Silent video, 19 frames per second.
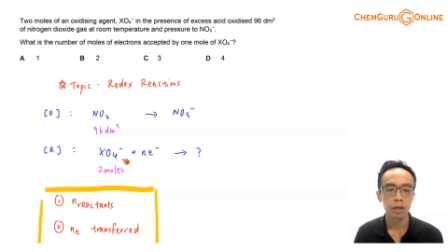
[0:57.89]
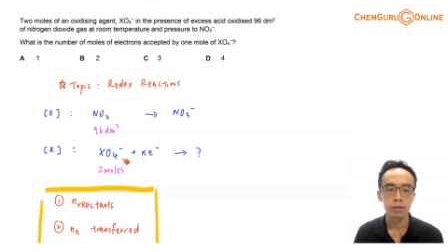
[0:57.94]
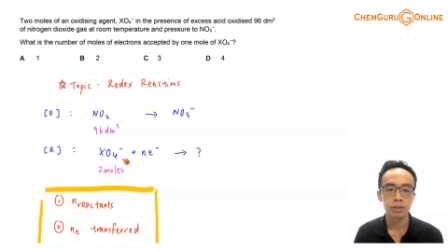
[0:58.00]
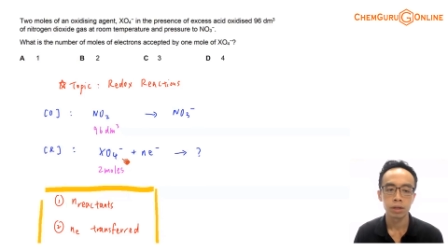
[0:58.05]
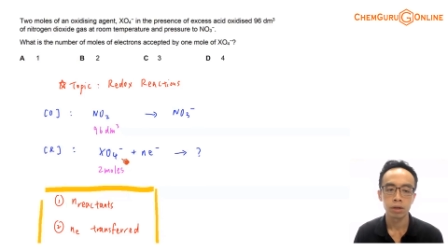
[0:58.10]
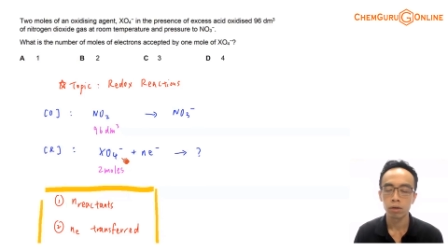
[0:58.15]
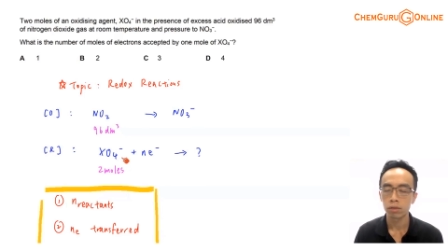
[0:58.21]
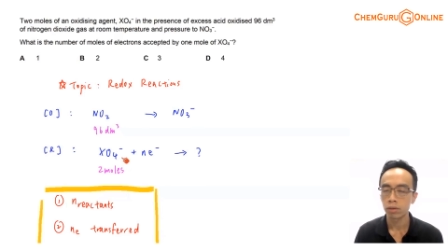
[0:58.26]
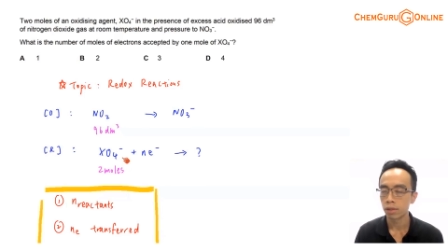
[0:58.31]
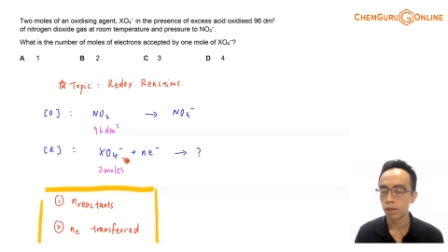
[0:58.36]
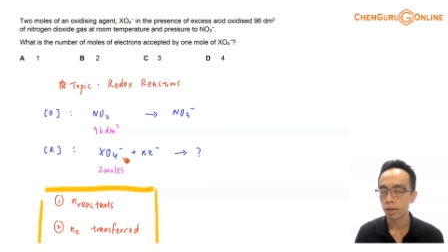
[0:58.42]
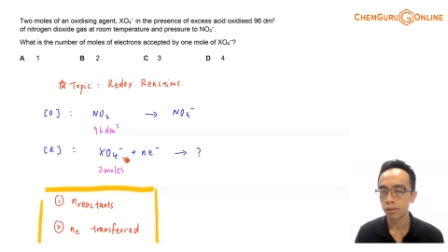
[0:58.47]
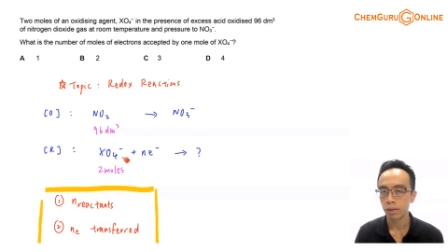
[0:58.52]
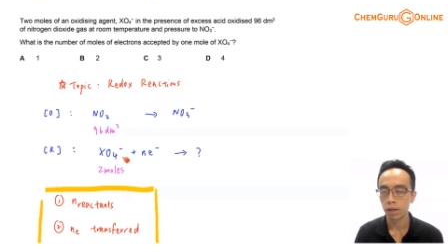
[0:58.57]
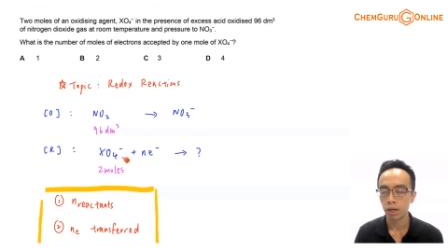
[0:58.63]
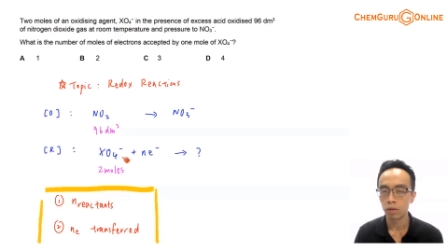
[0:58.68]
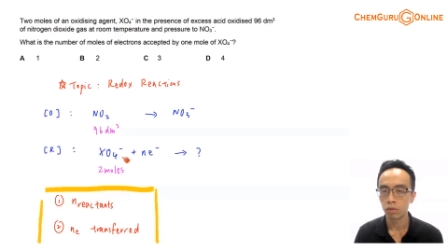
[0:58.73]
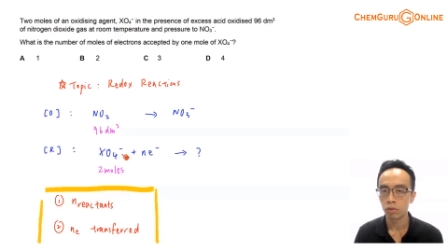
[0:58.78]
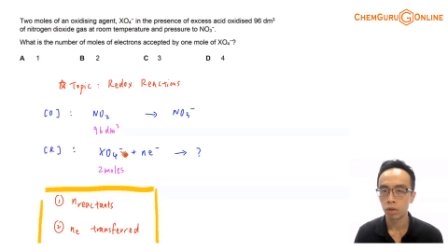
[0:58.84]
it is an
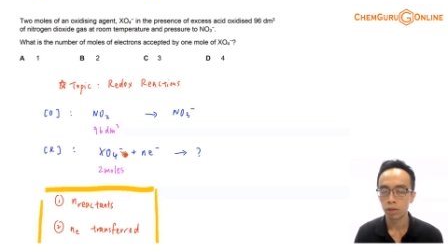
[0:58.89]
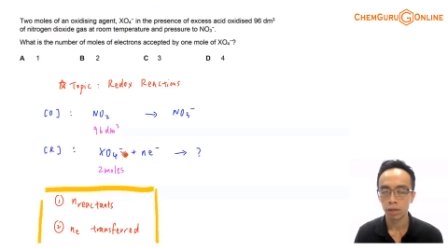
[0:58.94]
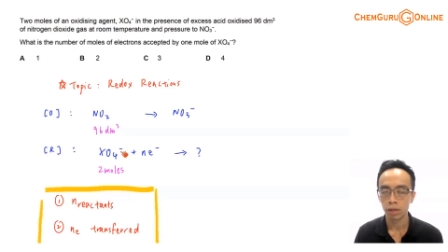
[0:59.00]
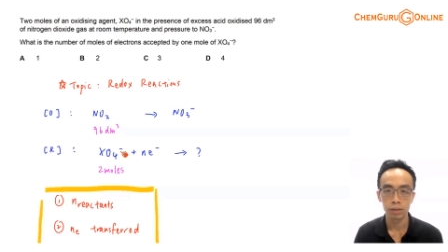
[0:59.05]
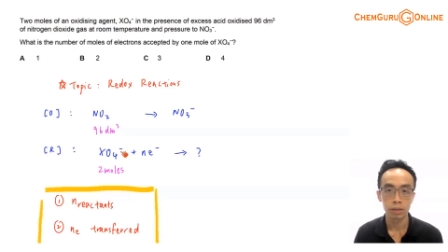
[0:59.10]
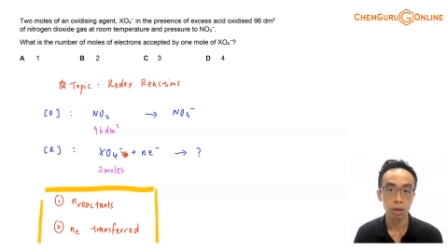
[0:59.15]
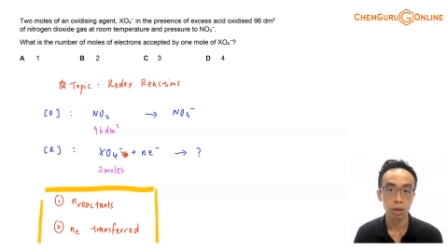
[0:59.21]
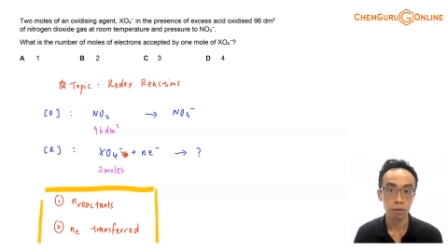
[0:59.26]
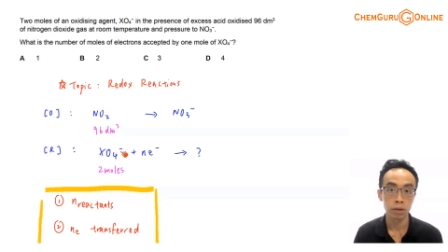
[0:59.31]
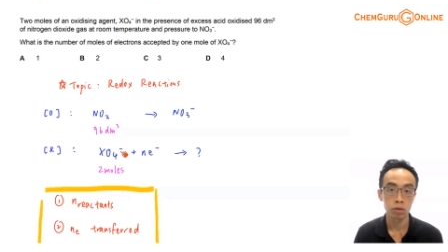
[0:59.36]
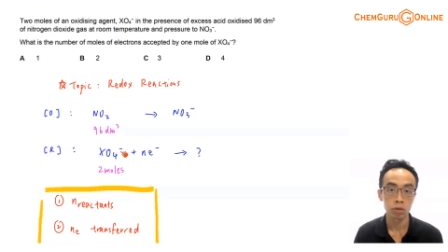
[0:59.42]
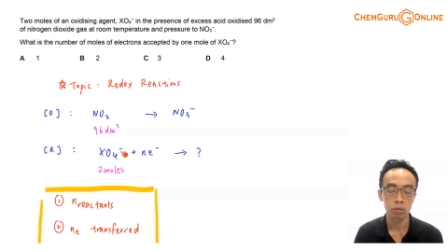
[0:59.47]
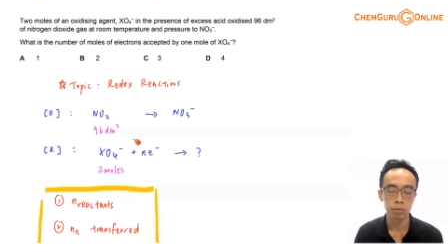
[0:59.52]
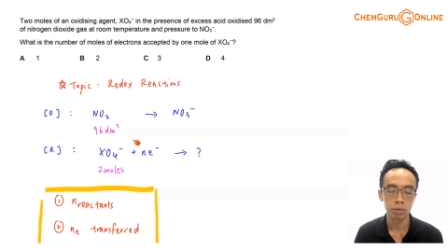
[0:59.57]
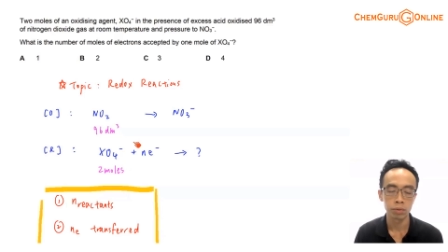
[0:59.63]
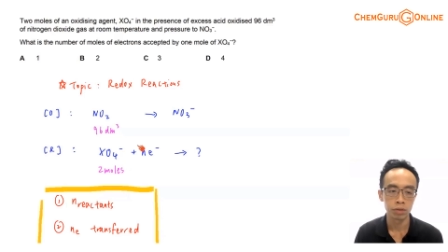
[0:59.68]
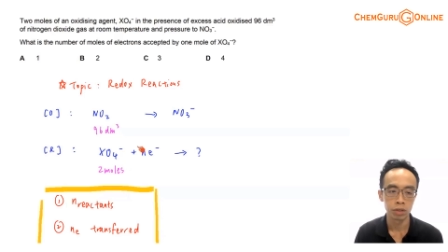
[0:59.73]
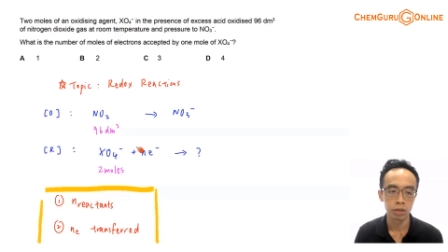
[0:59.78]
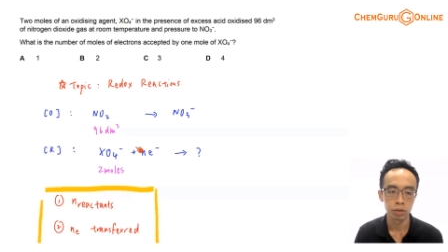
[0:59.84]
oxidizing agent, itself
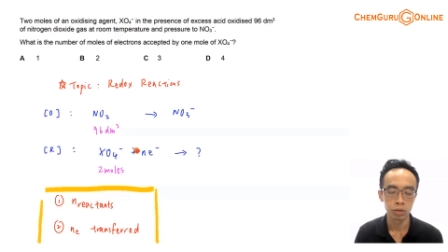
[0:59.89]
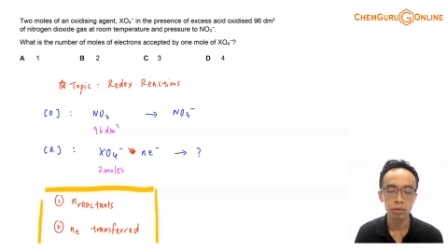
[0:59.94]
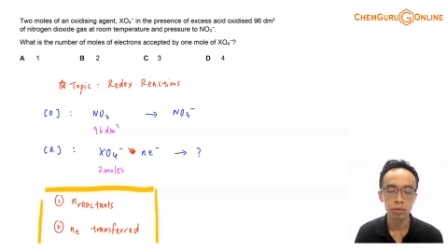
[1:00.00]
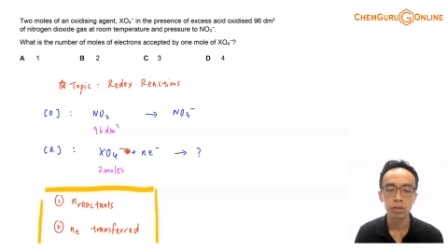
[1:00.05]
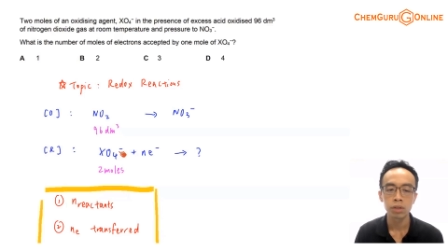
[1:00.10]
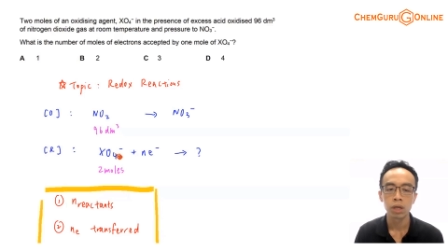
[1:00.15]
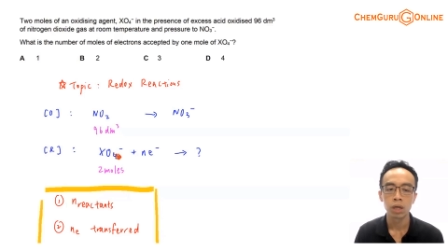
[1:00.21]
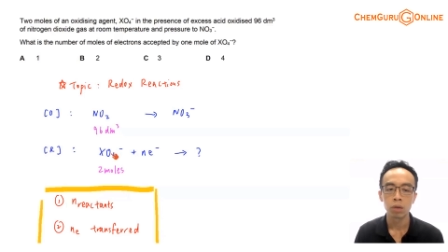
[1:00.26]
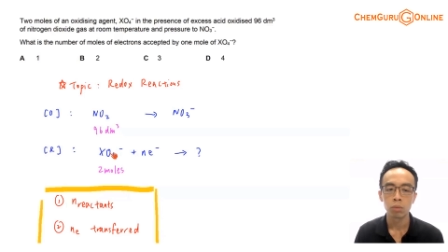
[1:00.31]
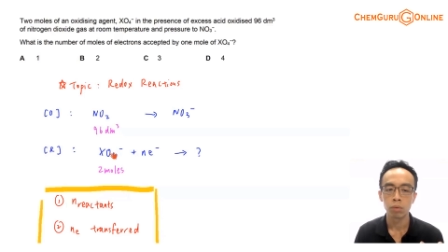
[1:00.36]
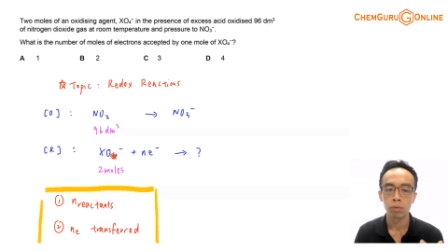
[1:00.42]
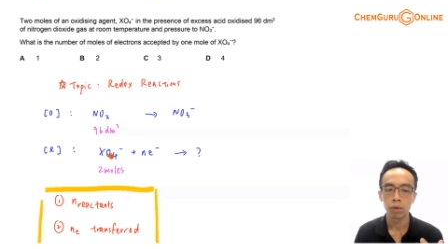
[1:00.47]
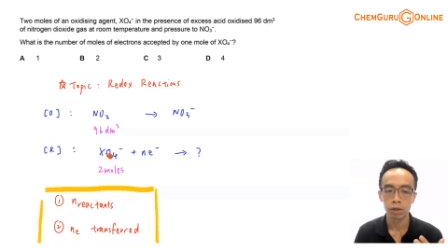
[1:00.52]
has to be reduced.